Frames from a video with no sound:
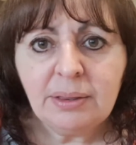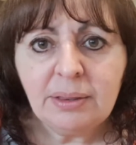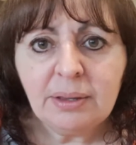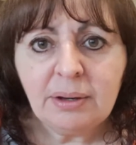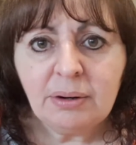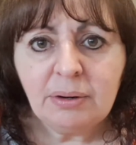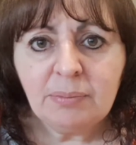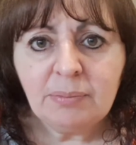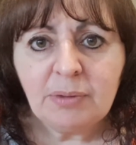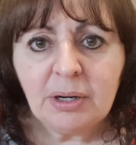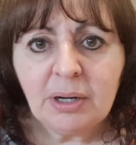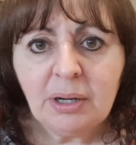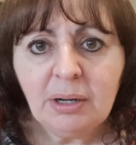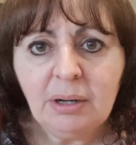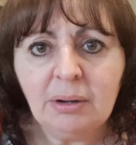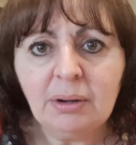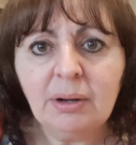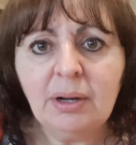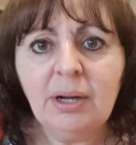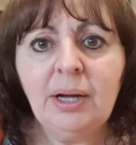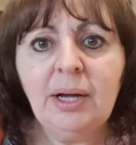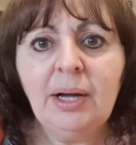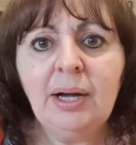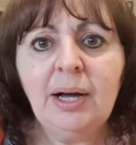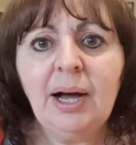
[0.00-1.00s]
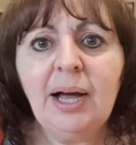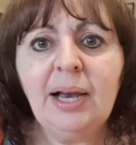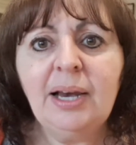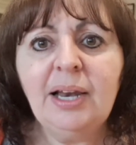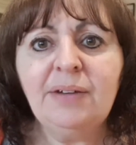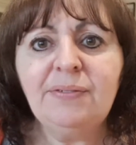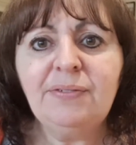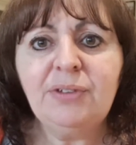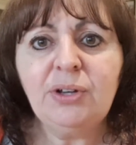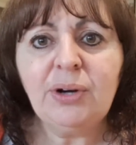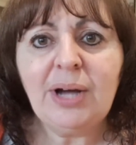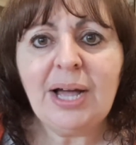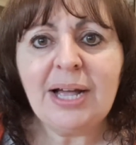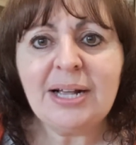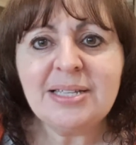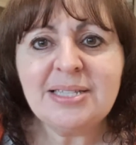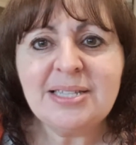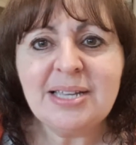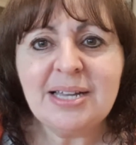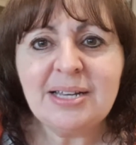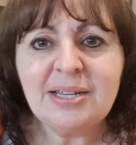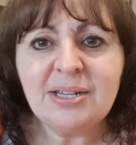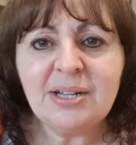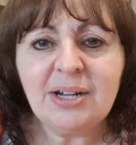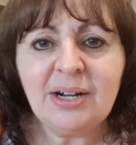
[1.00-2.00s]
Oh, I love your
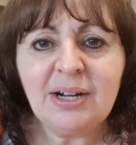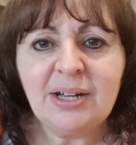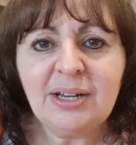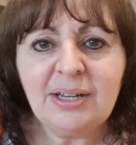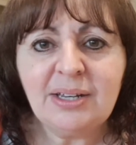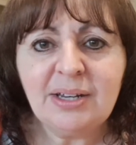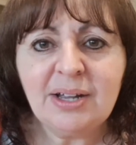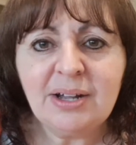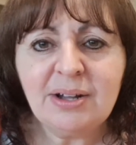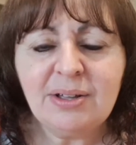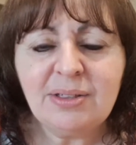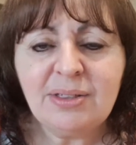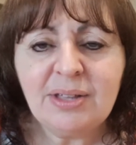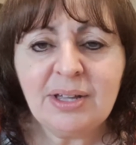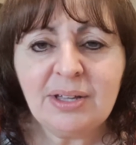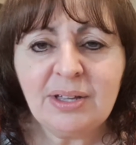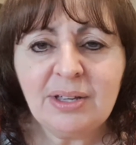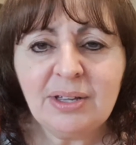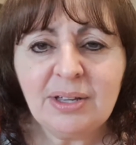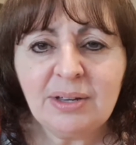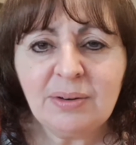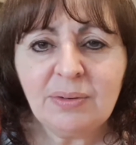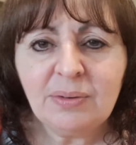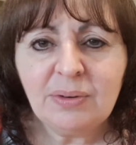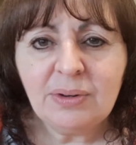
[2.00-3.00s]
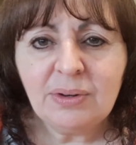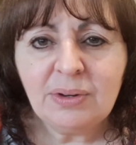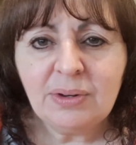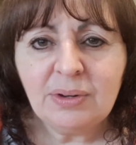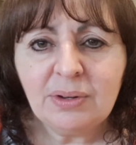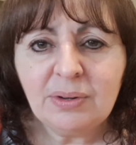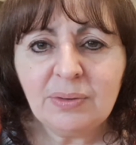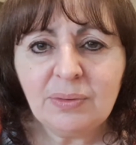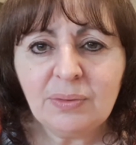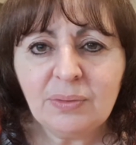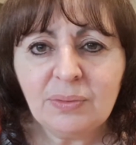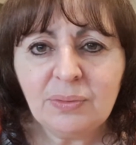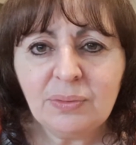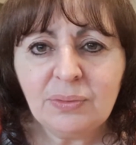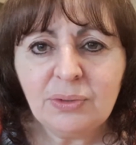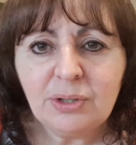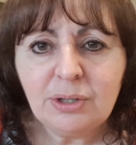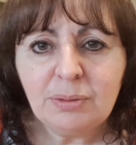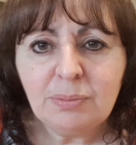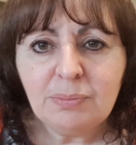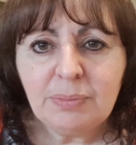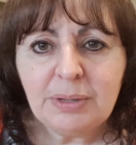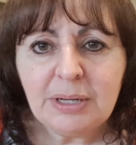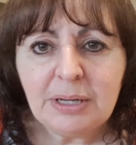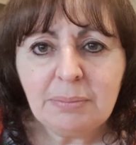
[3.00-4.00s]
accent. I know that it
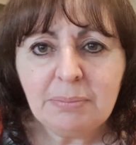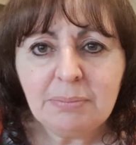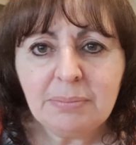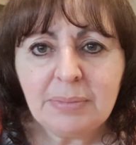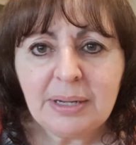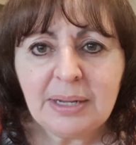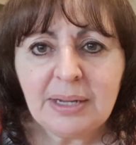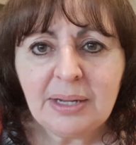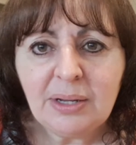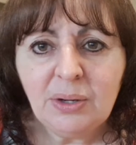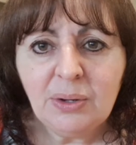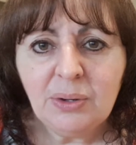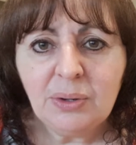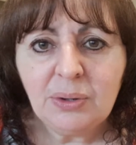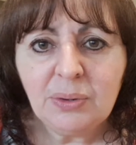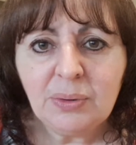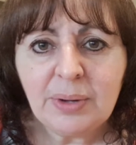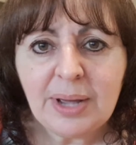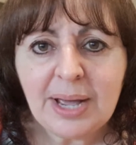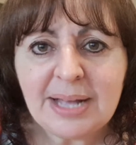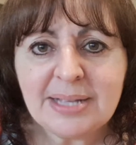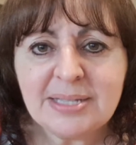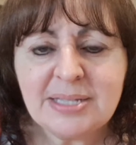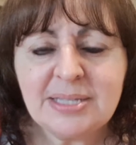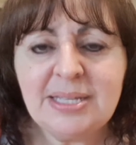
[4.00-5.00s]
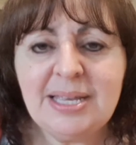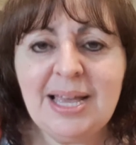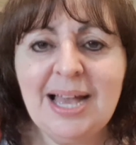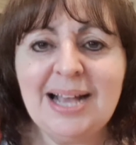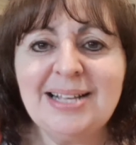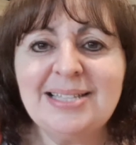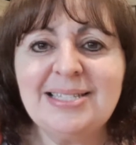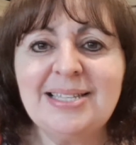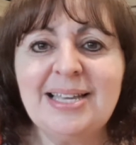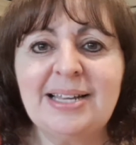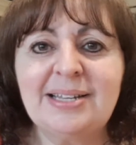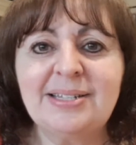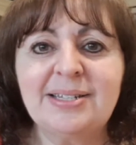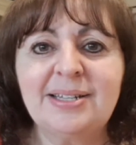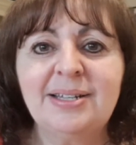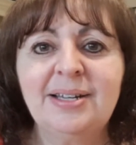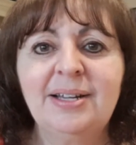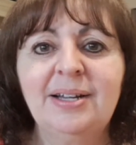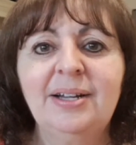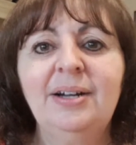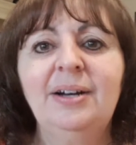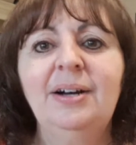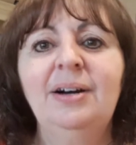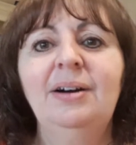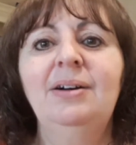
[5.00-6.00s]
would be me who has the accent.
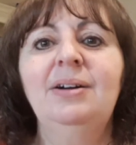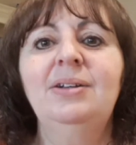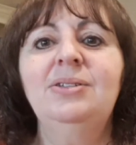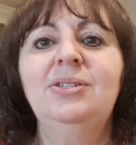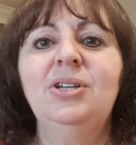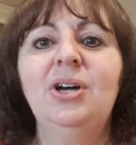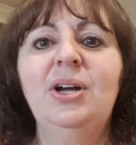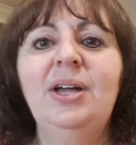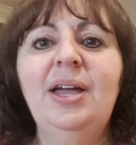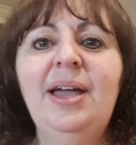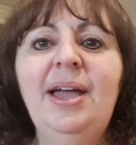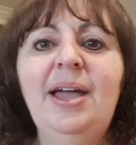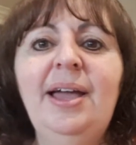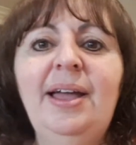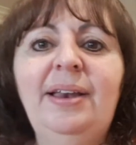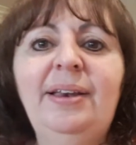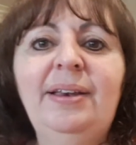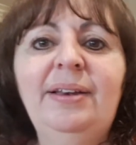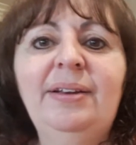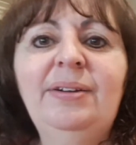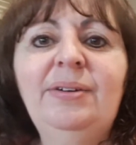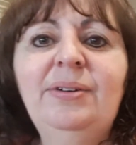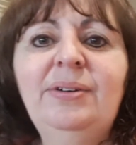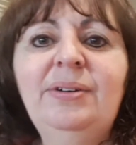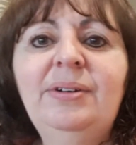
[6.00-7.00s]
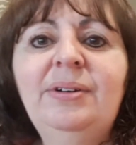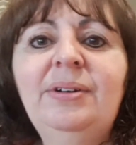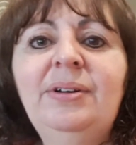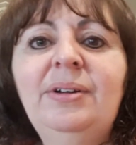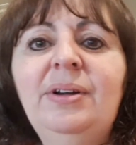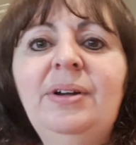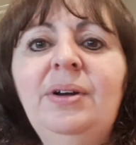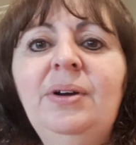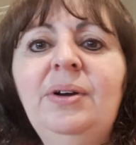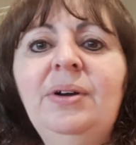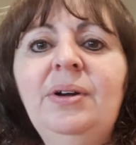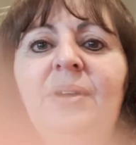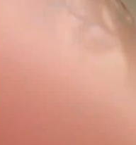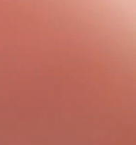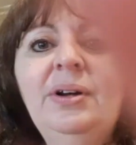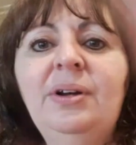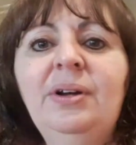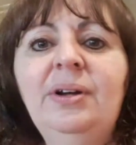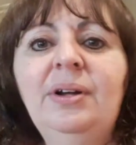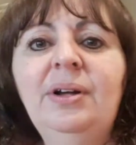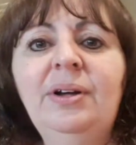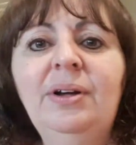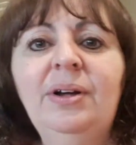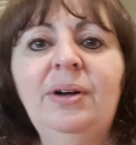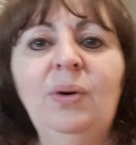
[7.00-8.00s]
Diane,
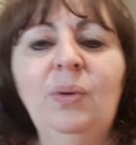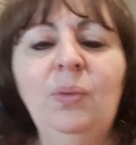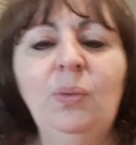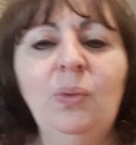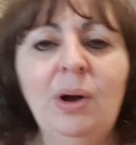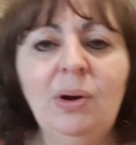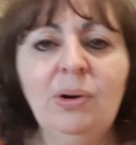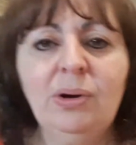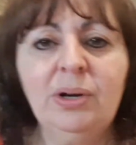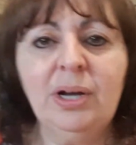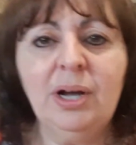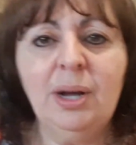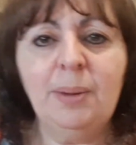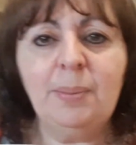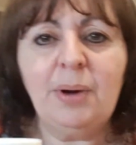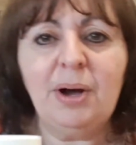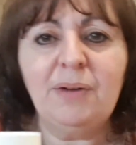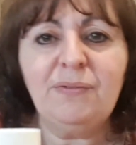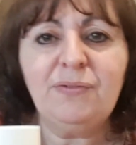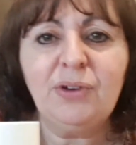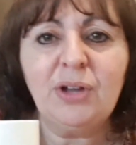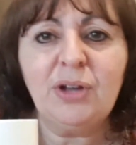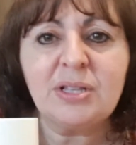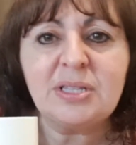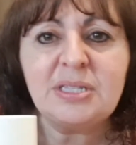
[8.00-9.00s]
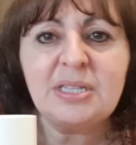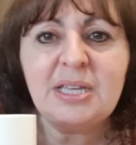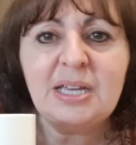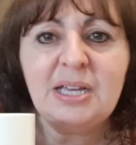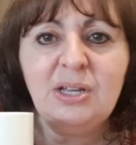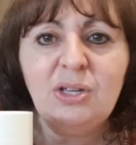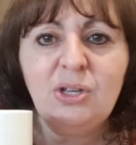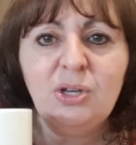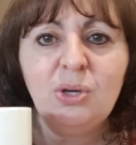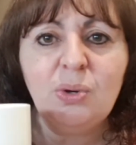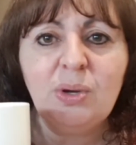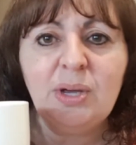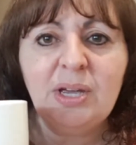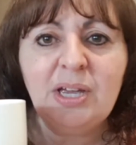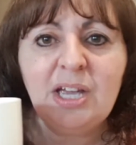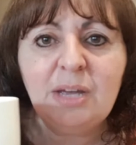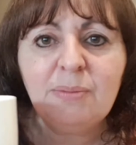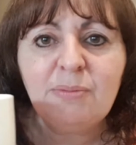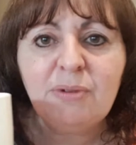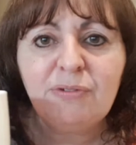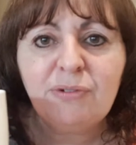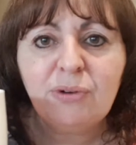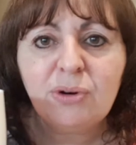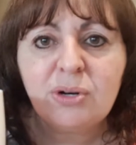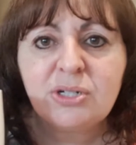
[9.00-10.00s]
welcome. I've not seen you here
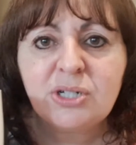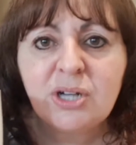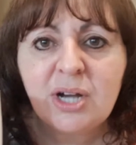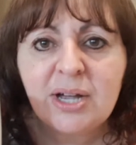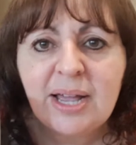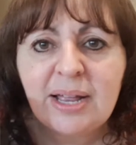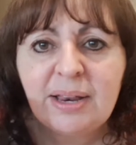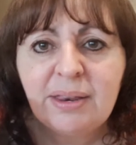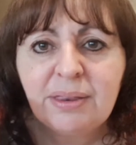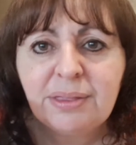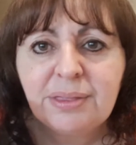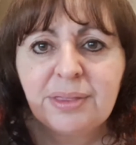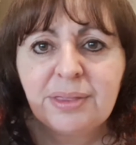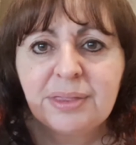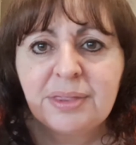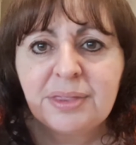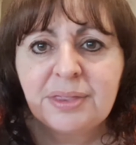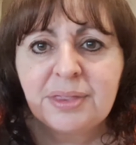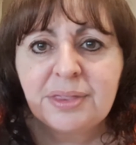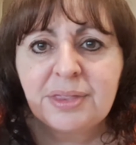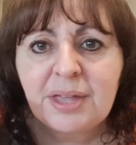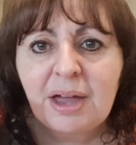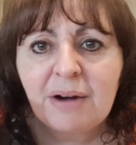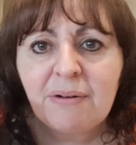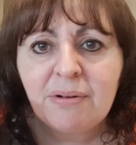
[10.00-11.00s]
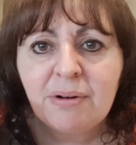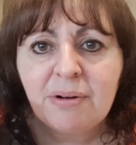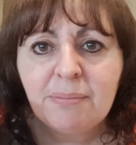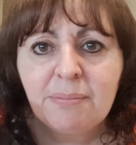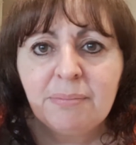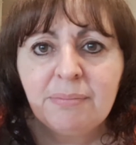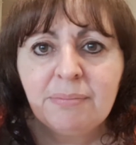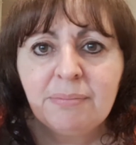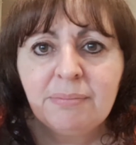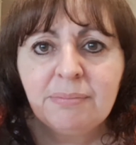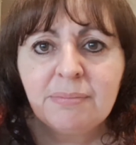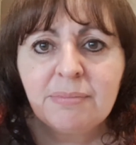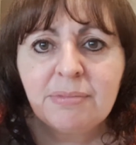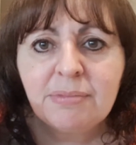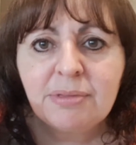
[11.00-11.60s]
before. Diane Thurman.